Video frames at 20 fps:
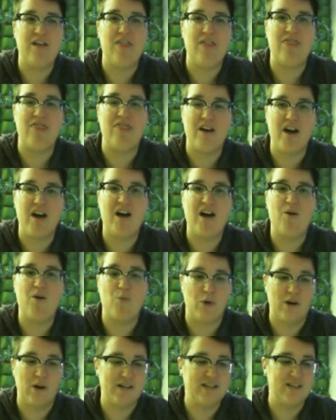the
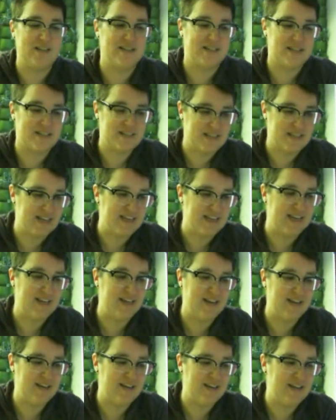worst
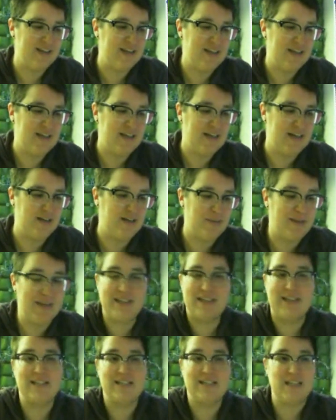sin
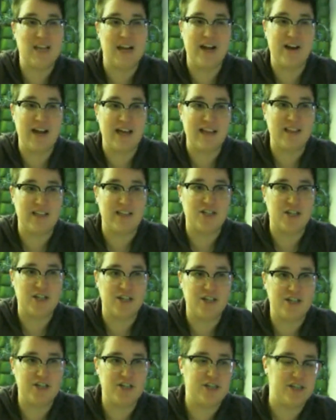in the entire Catholic
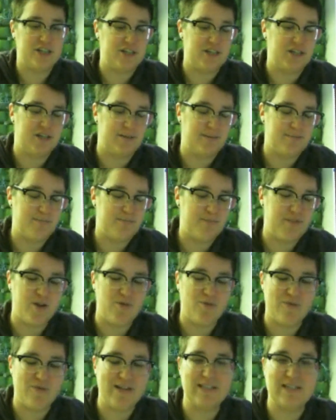Church.
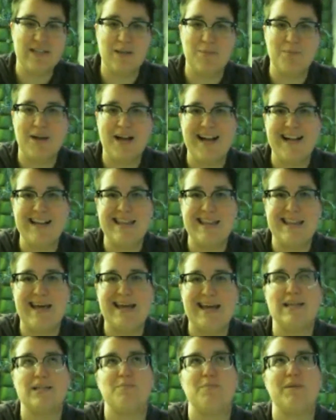Their reasoning behind
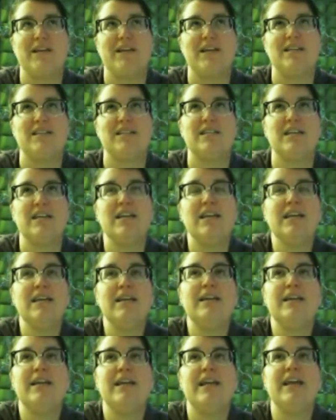that is because
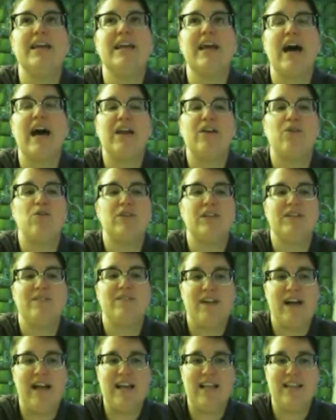it not only
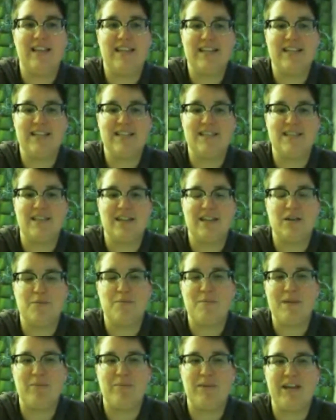violates the
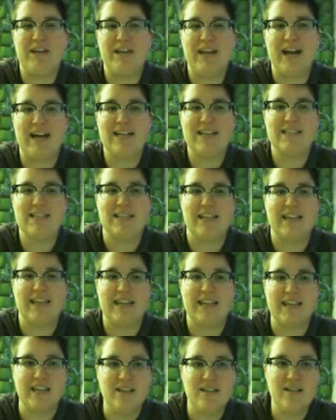commandment not to
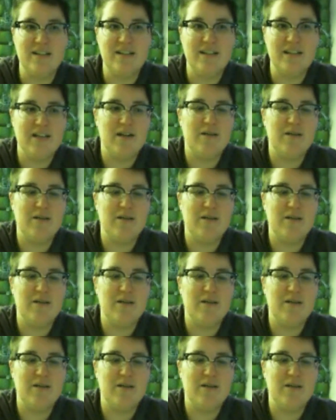kill,